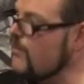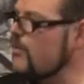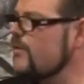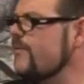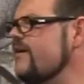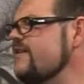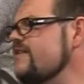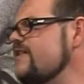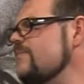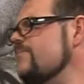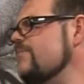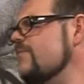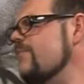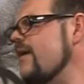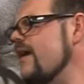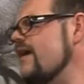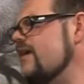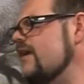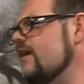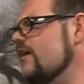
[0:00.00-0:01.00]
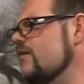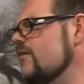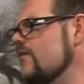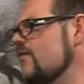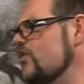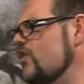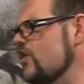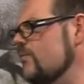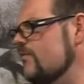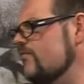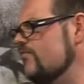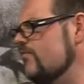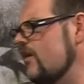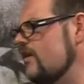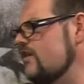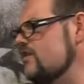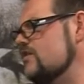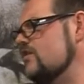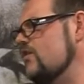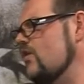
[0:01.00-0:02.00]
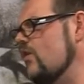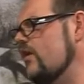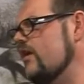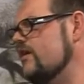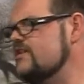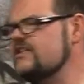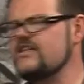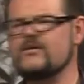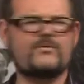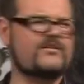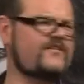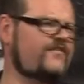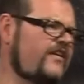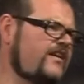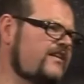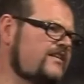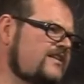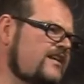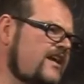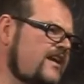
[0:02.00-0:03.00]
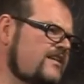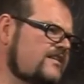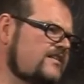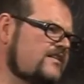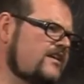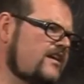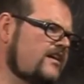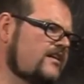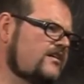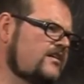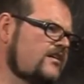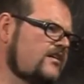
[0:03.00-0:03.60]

And what about Deborah Manning, human rights lawyer? She was fantastic.